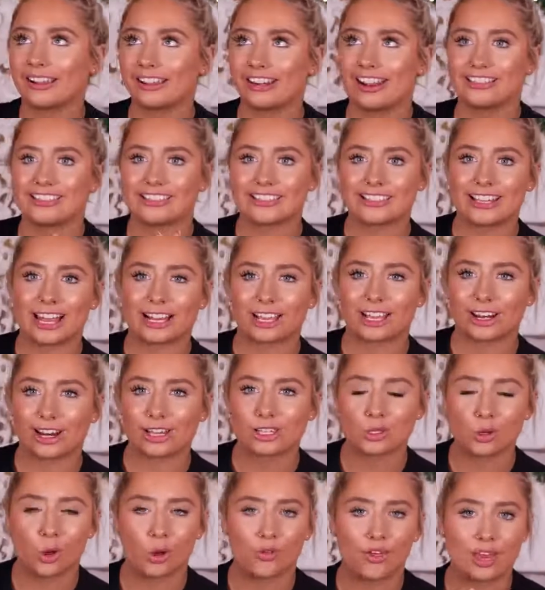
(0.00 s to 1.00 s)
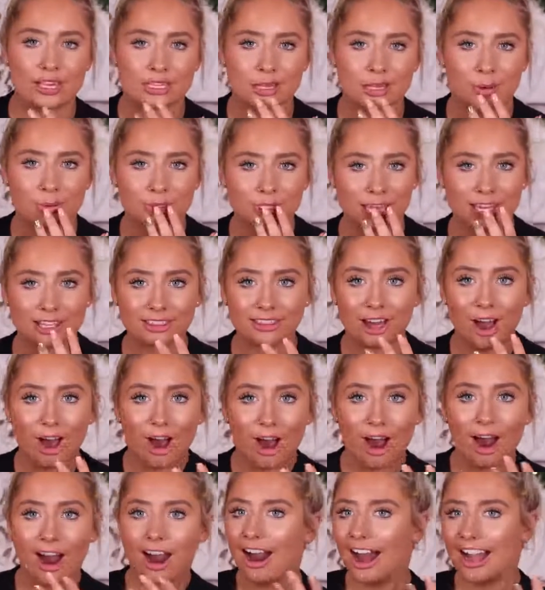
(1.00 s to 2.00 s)
goodness, the second I saw this, I was like,
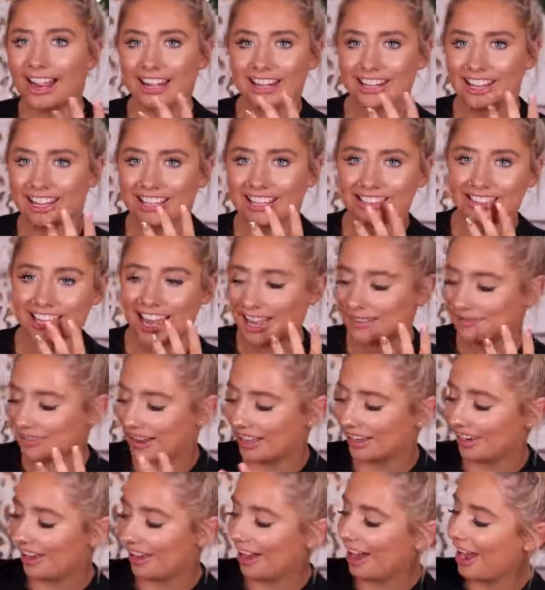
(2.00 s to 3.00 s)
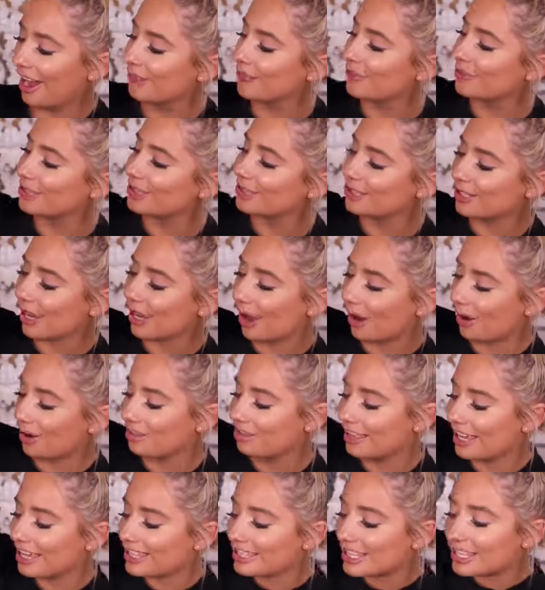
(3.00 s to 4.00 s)
oh, I need that in my life.
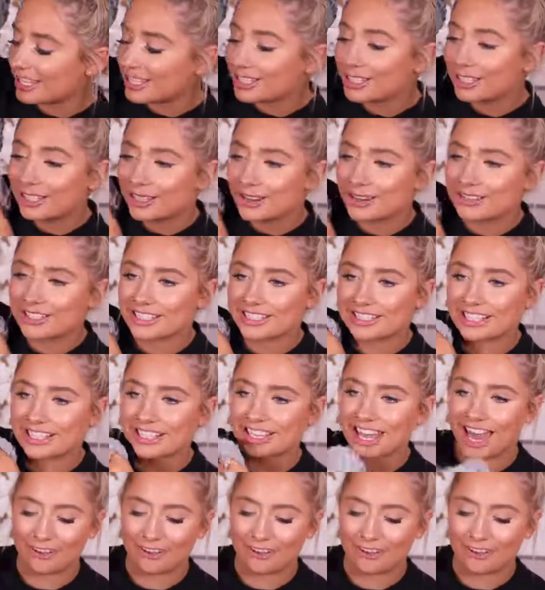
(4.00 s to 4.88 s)
So this is the cutest thing